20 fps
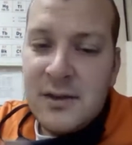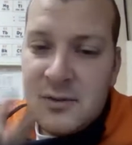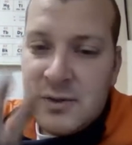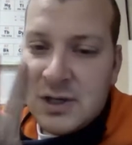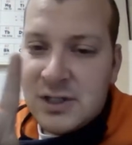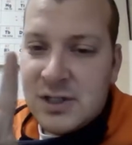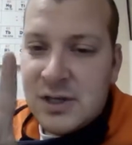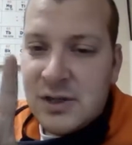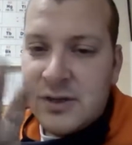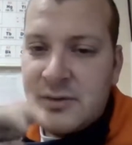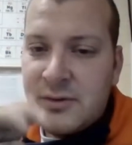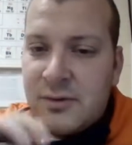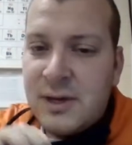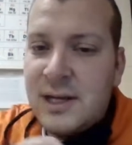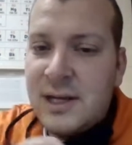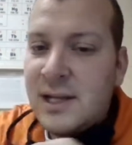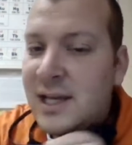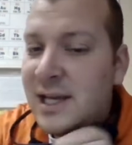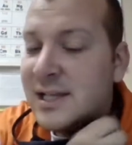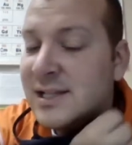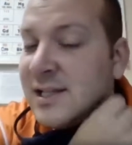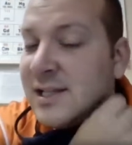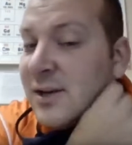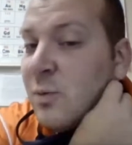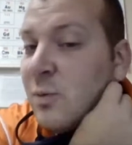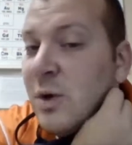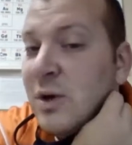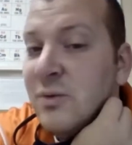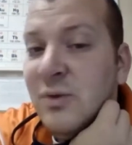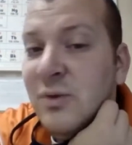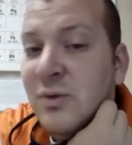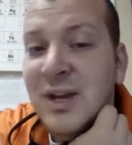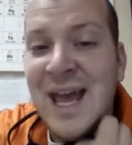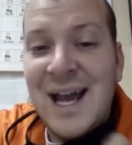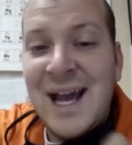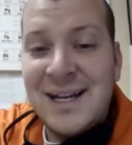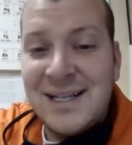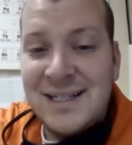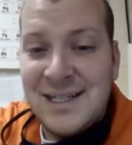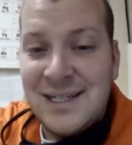Question three Is there one
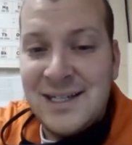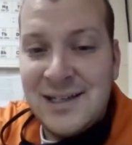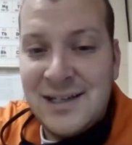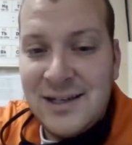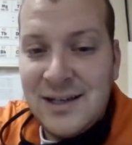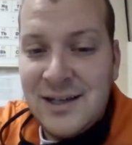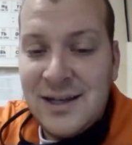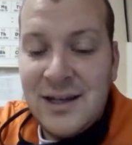reactant?